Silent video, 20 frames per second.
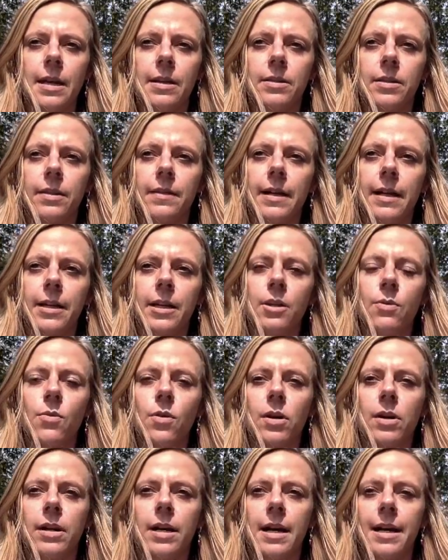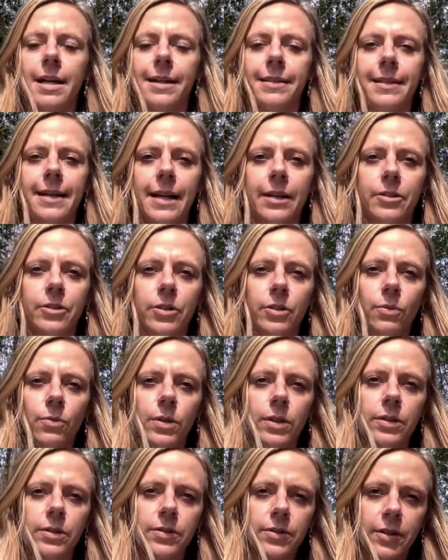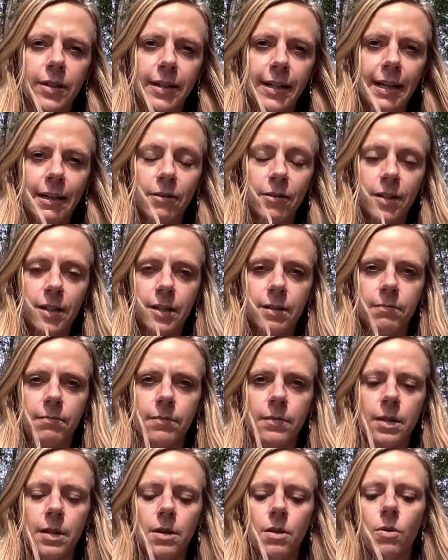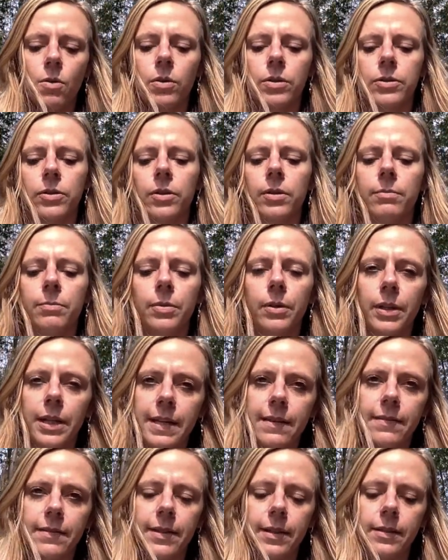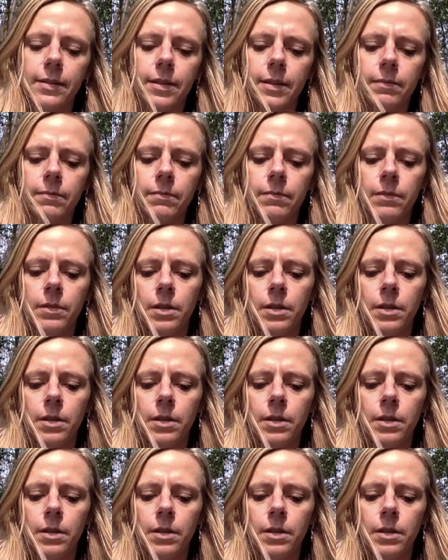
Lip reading: so that you are not attached to one certain outcome or certain belief system.